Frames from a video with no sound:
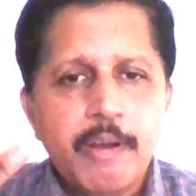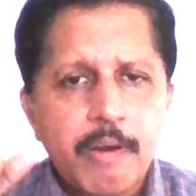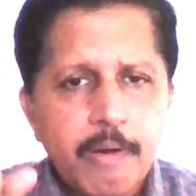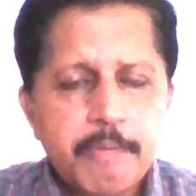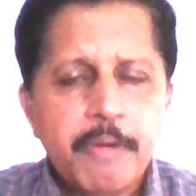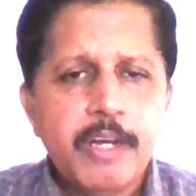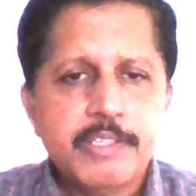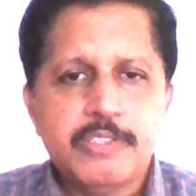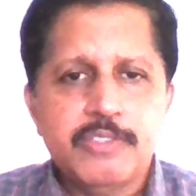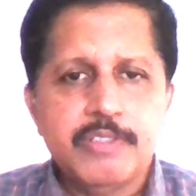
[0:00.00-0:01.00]
en
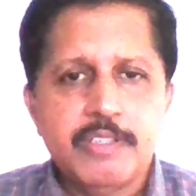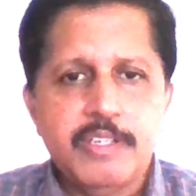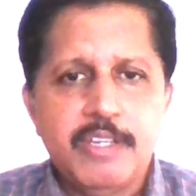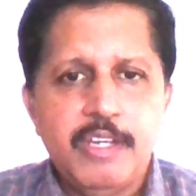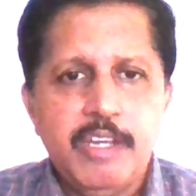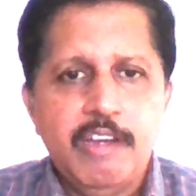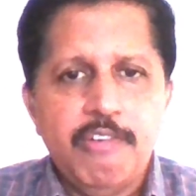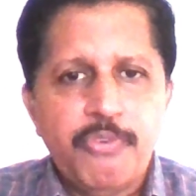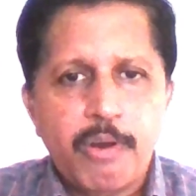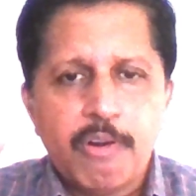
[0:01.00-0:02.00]
masse
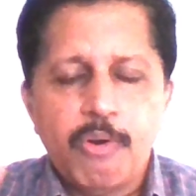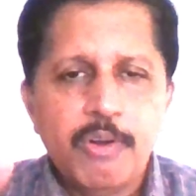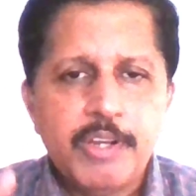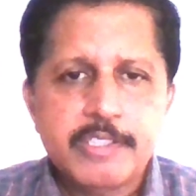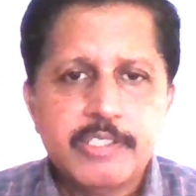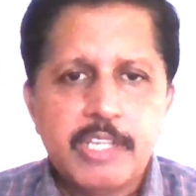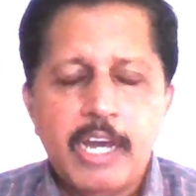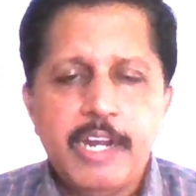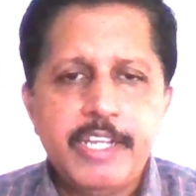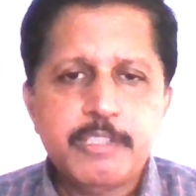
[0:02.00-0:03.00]
for Congress
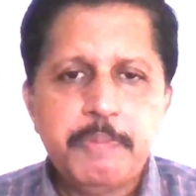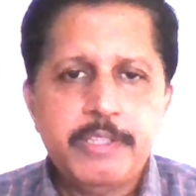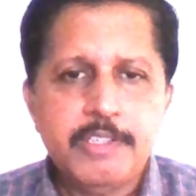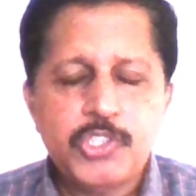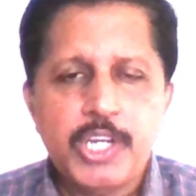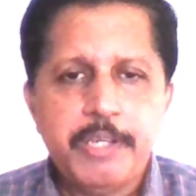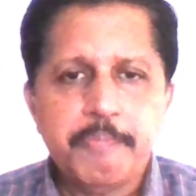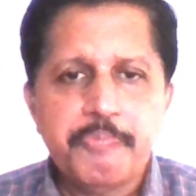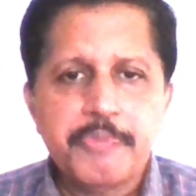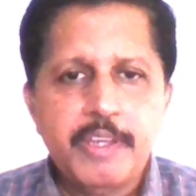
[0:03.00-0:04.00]
and SP this time.
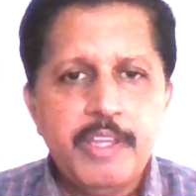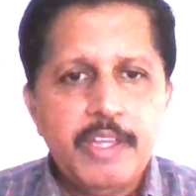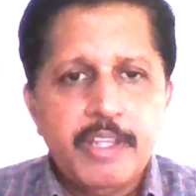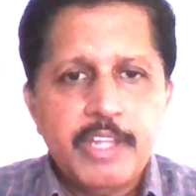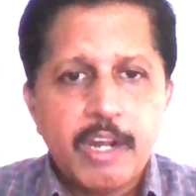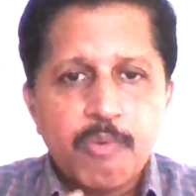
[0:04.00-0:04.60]
Their